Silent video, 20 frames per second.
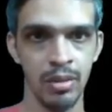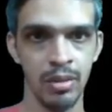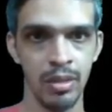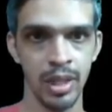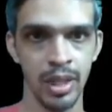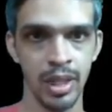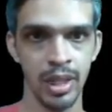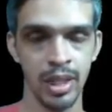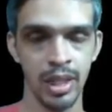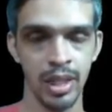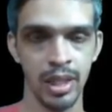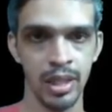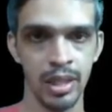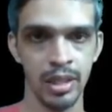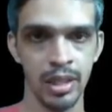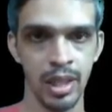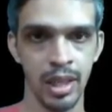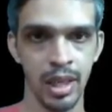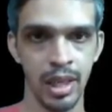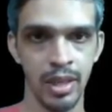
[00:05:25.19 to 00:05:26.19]
in looking at
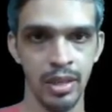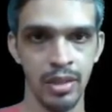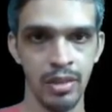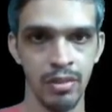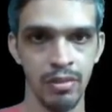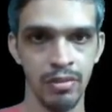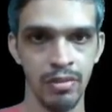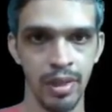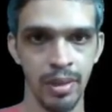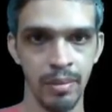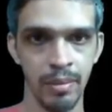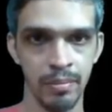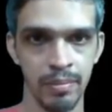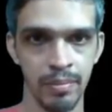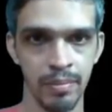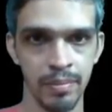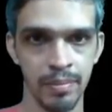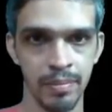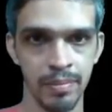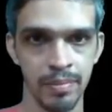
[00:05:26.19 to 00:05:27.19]
the right of
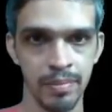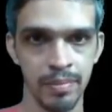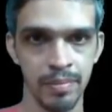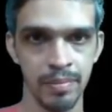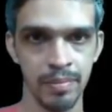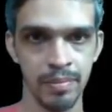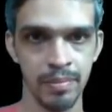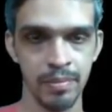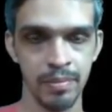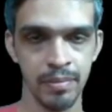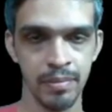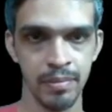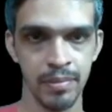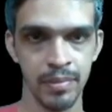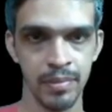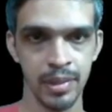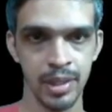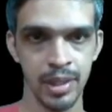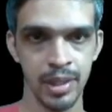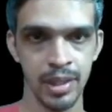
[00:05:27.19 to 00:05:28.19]
m,
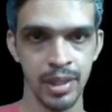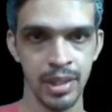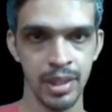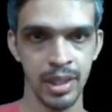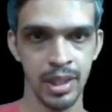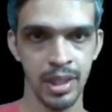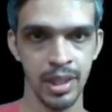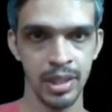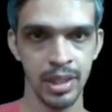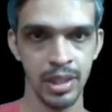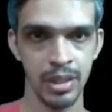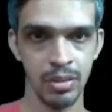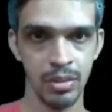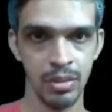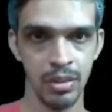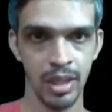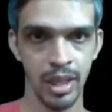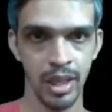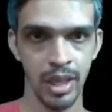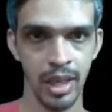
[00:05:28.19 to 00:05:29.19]
since it is
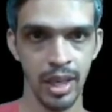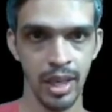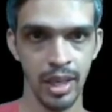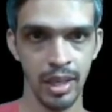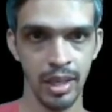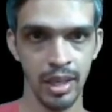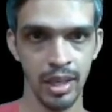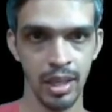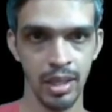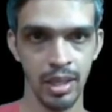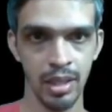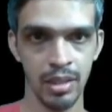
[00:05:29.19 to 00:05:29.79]
a sorted array.